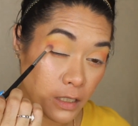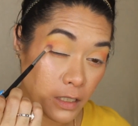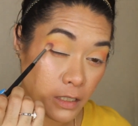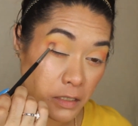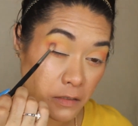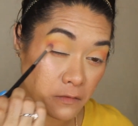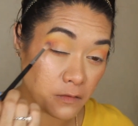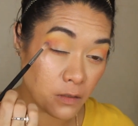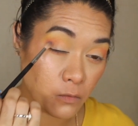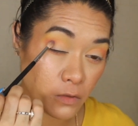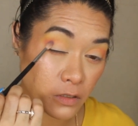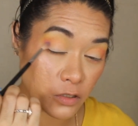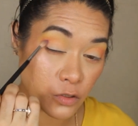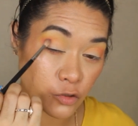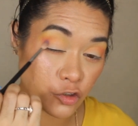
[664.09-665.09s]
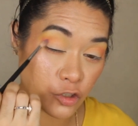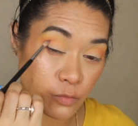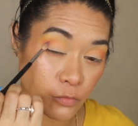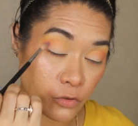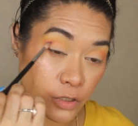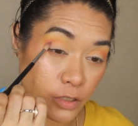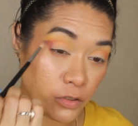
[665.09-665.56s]
And I want a
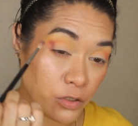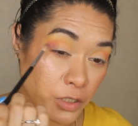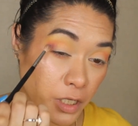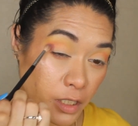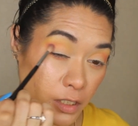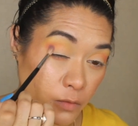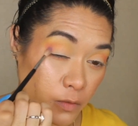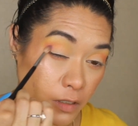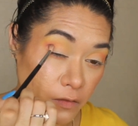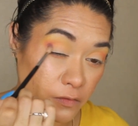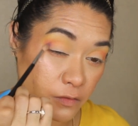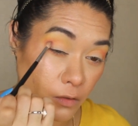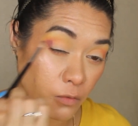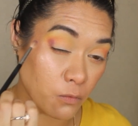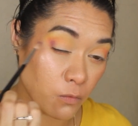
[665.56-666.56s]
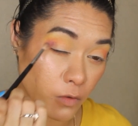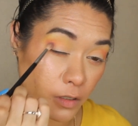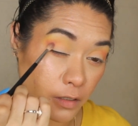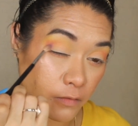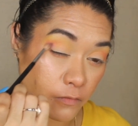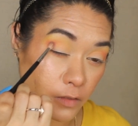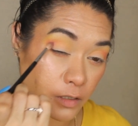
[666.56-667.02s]
shimmery look anyway, so
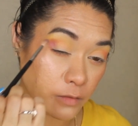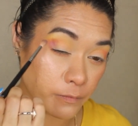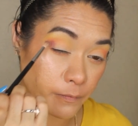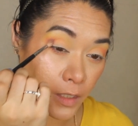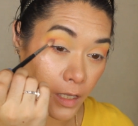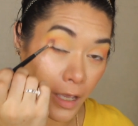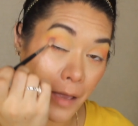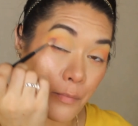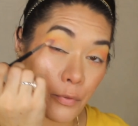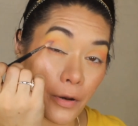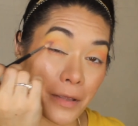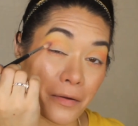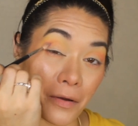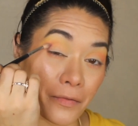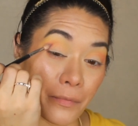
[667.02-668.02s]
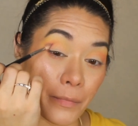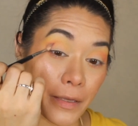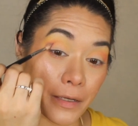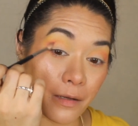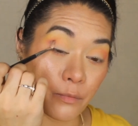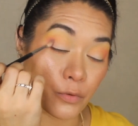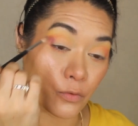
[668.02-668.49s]
whatever. I break all the
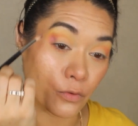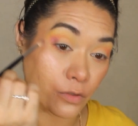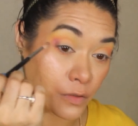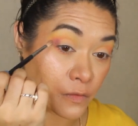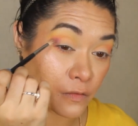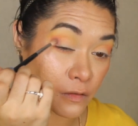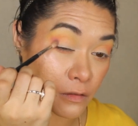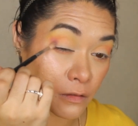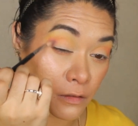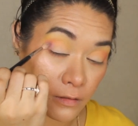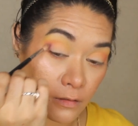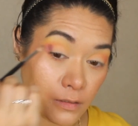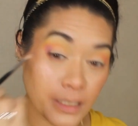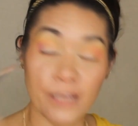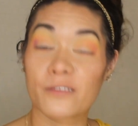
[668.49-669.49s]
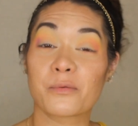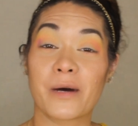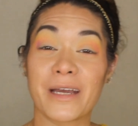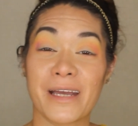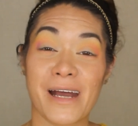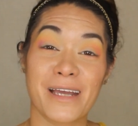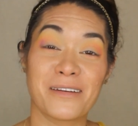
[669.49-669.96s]
makeup rules. That's
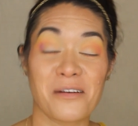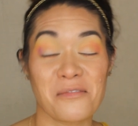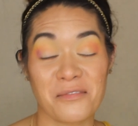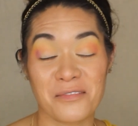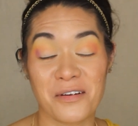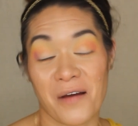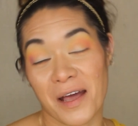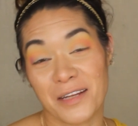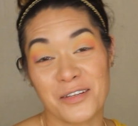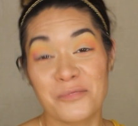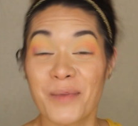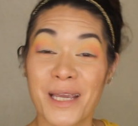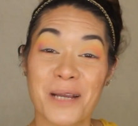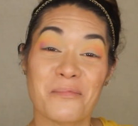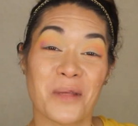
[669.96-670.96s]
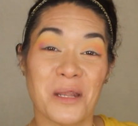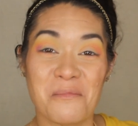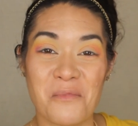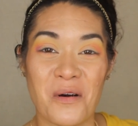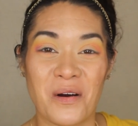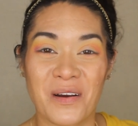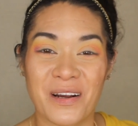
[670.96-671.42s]
why I don't know how to do makeup
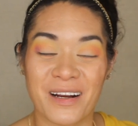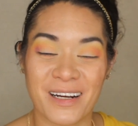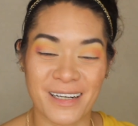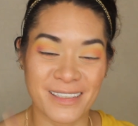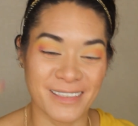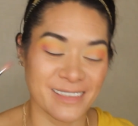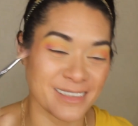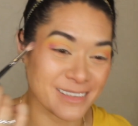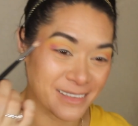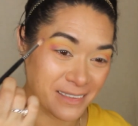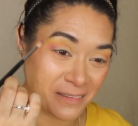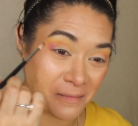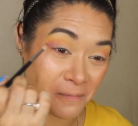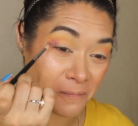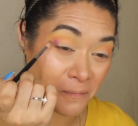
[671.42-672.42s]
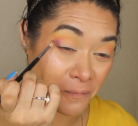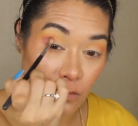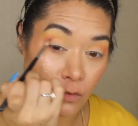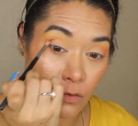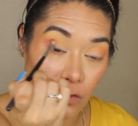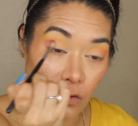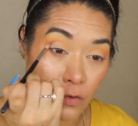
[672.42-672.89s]
anymore.
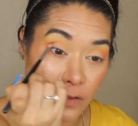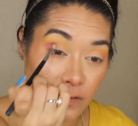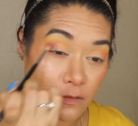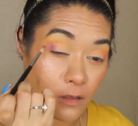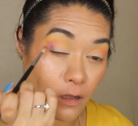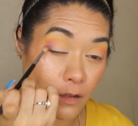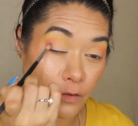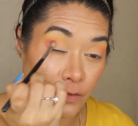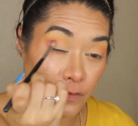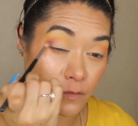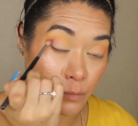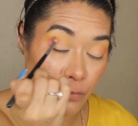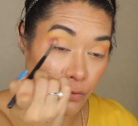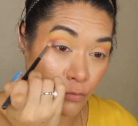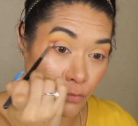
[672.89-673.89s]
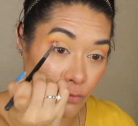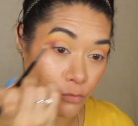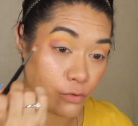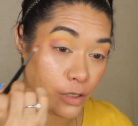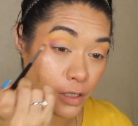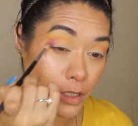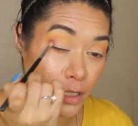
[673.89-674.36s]
Oh, this color is
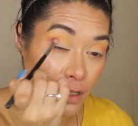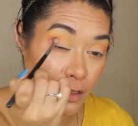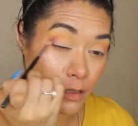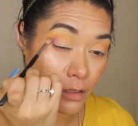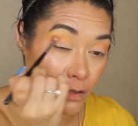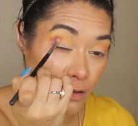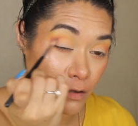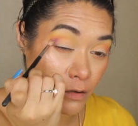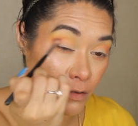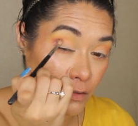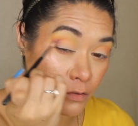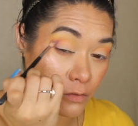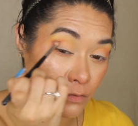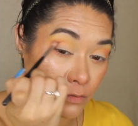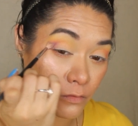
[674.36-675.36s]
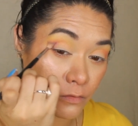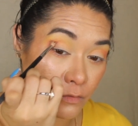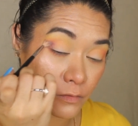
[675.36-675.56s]
pretty though.